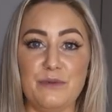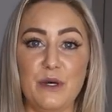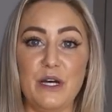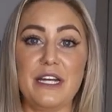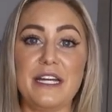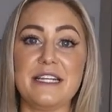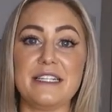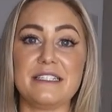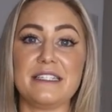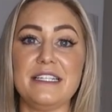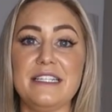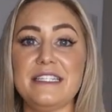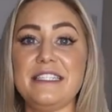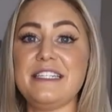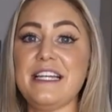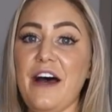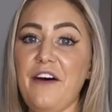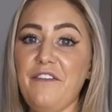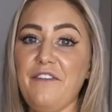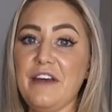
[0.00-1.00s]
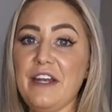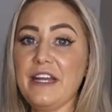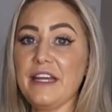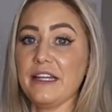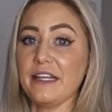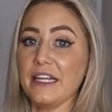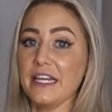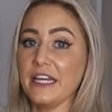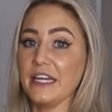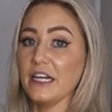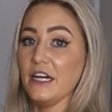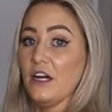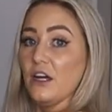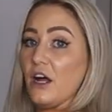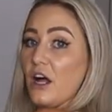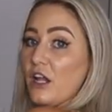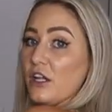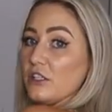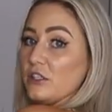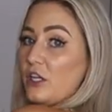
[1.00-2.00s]
one is definitely
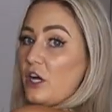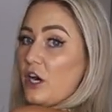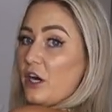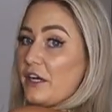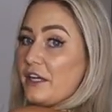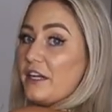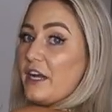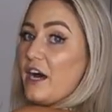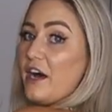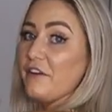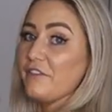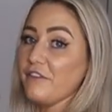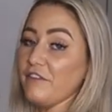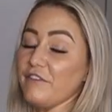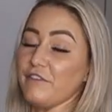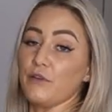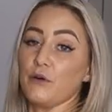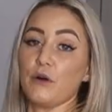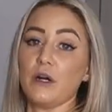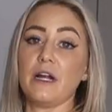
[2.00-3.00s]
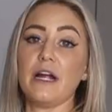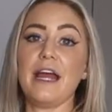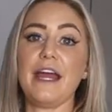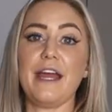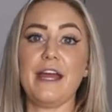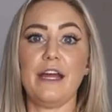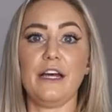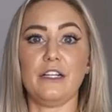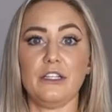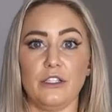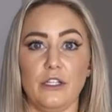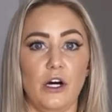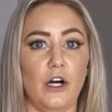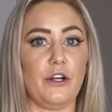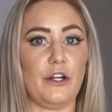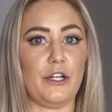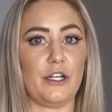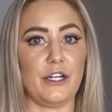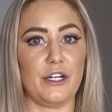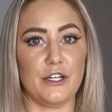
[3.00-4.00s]
long enough for a
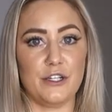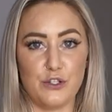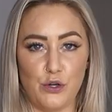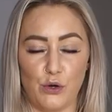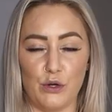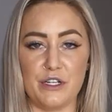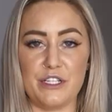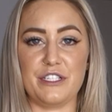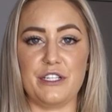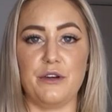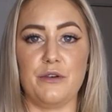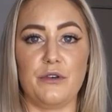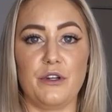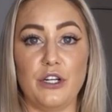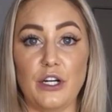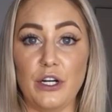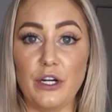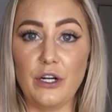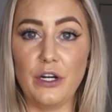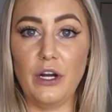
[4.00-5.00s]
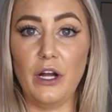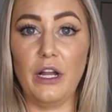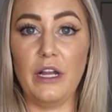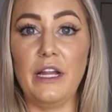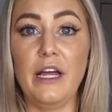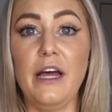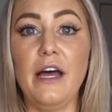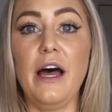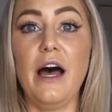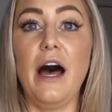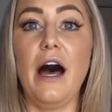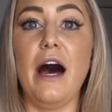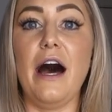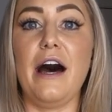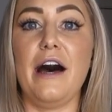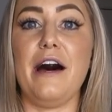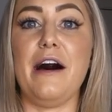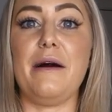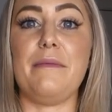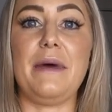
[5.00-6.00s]
longer torso girl.
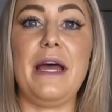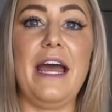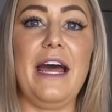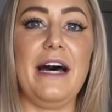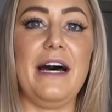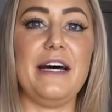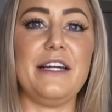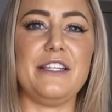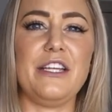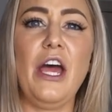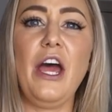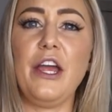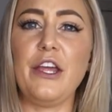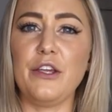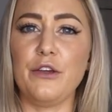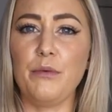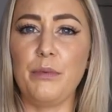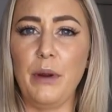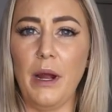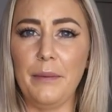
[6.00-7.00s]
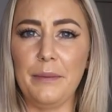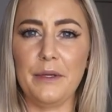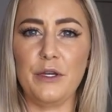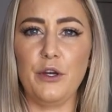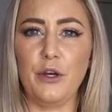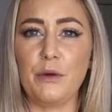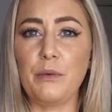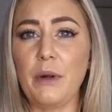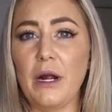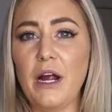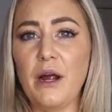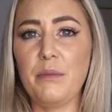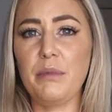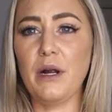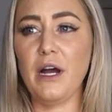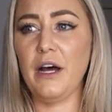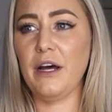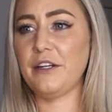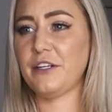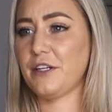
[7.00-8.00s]
Um, and you probably could wear a
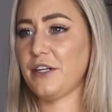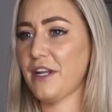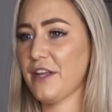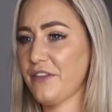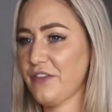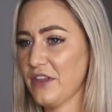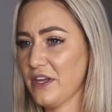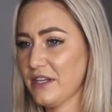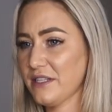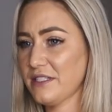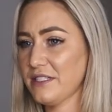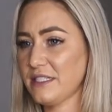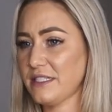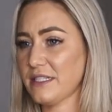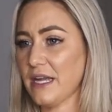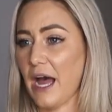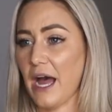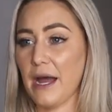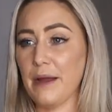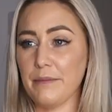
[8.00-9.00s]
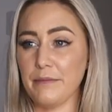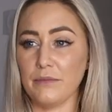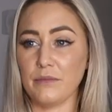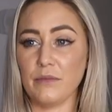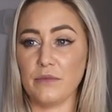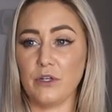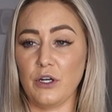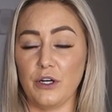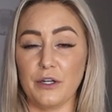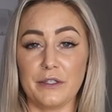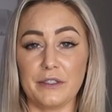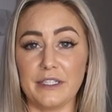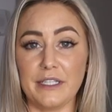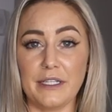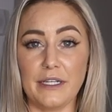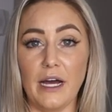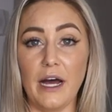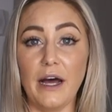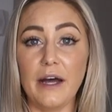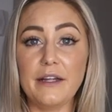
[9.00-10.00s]
bra underneath this. I'm currently
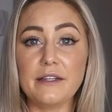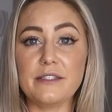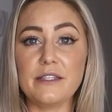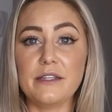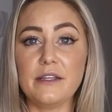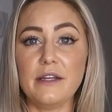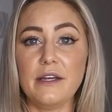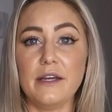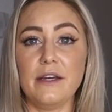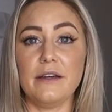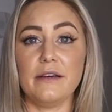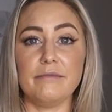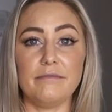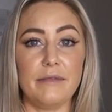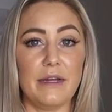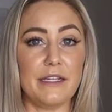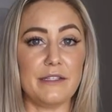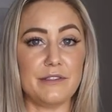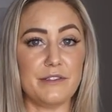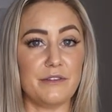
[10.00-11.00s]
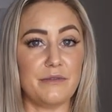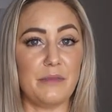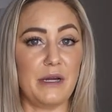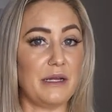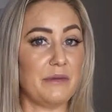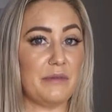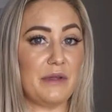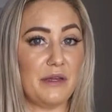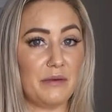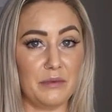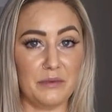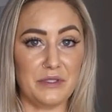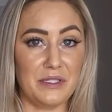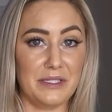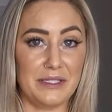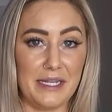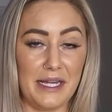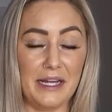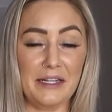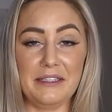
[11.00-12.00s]
not as you might be able to
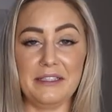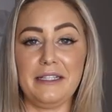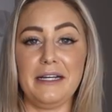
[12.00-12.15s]
tell.